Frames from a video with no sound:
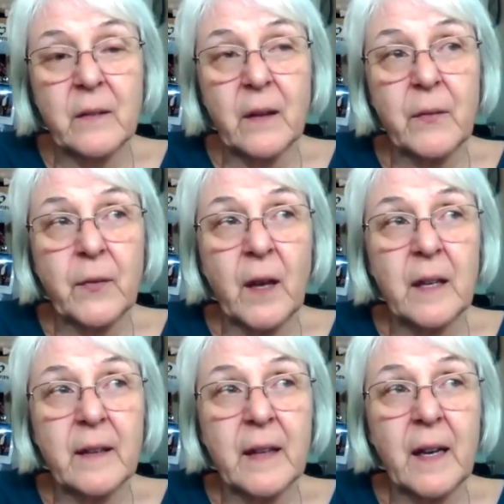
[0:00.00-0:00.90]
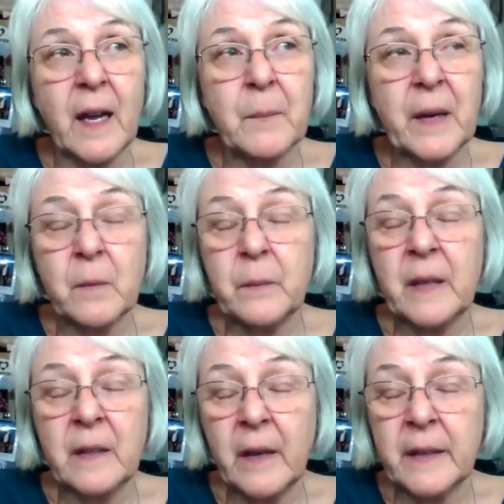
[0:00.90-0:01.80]
I thought that I might be
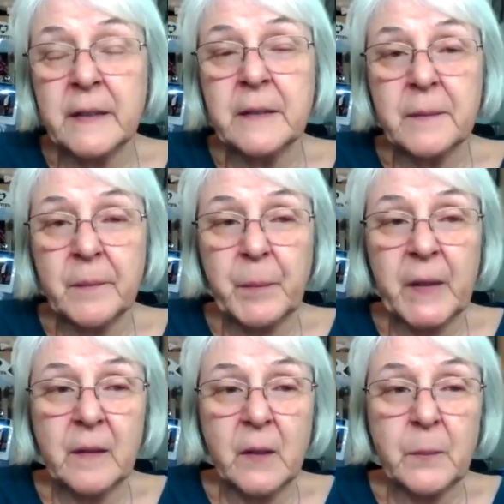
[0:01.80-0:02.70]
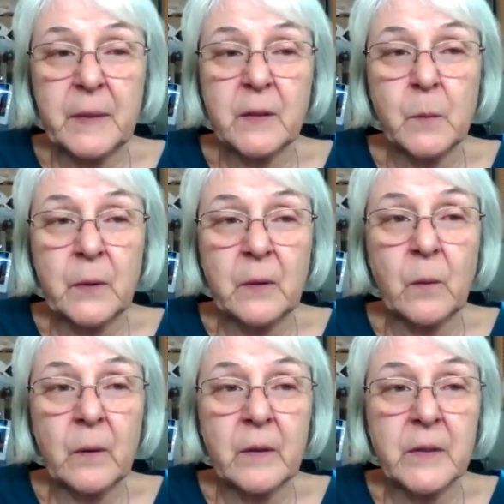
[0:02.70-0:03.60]
a nun in the Episcopal
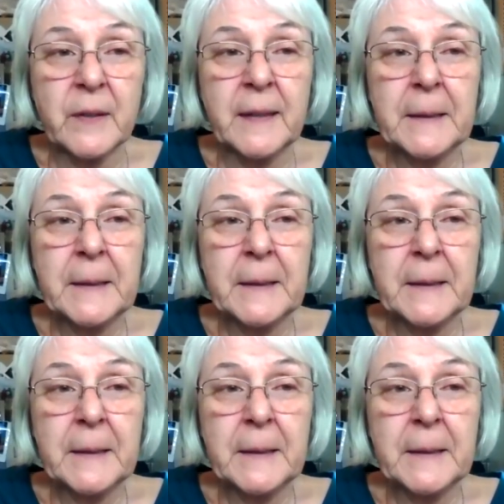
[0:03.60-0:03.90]
orders.